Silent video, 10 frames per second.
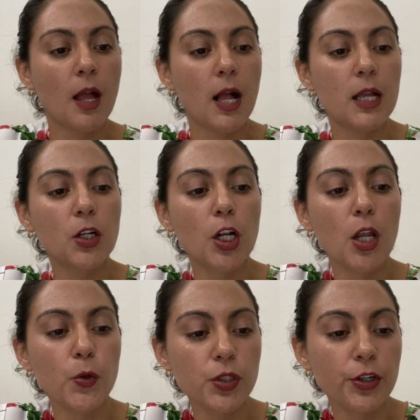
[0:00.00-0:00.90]
And
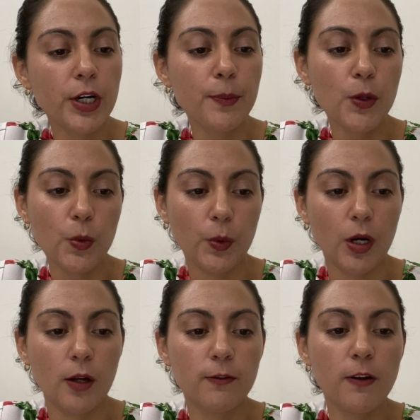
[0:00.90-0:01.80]
closely review
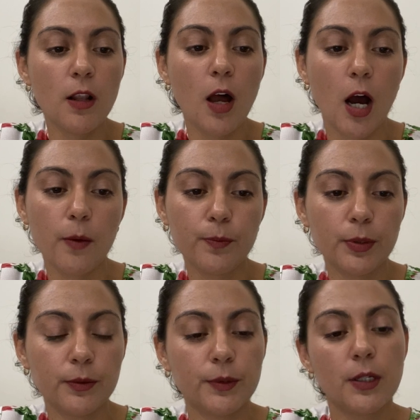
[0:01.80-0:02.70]
and follow
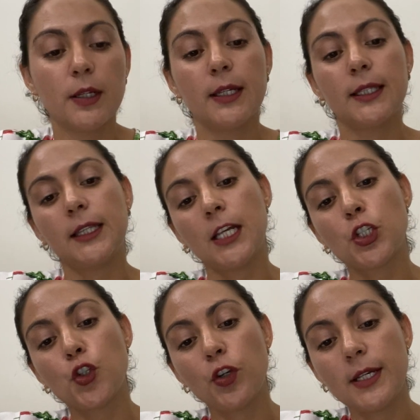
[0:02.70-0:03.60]
up. The
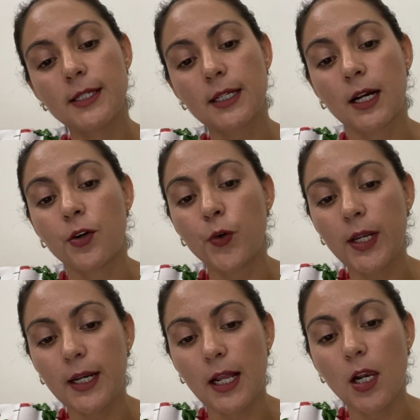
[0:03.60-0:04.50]
students can
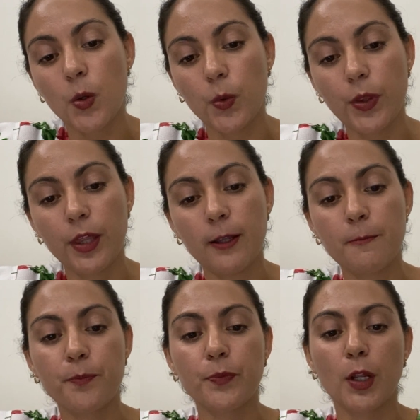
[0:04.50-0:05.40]
read aloud
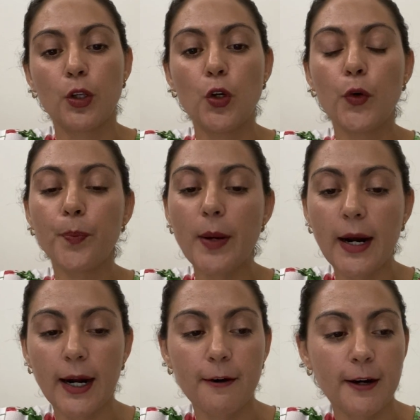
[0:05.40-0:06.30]
your
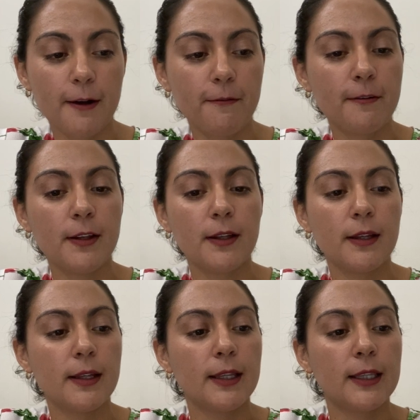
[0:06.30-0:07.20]
paragraph.
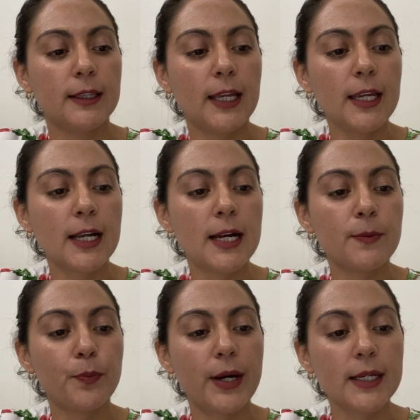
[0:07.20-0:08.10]
They
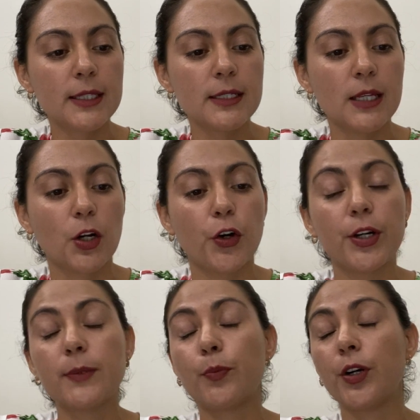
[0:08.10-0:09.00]
can practice the
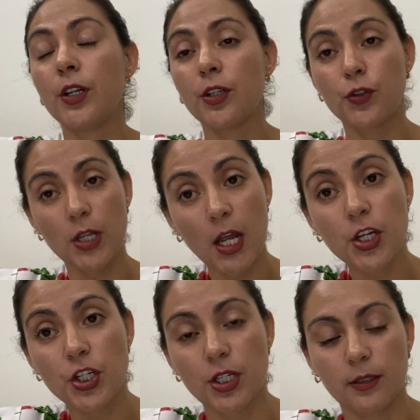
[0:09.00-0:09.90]
correct
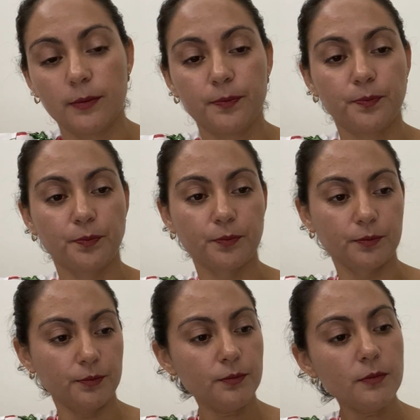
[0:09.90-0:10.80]
pronunciation.
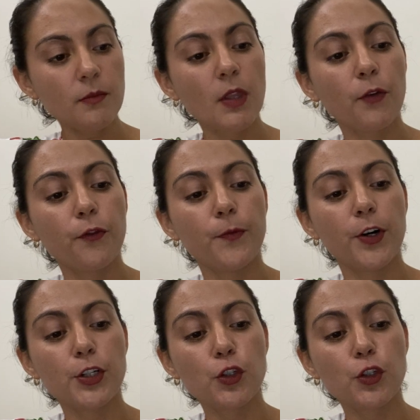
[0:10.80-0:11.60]
For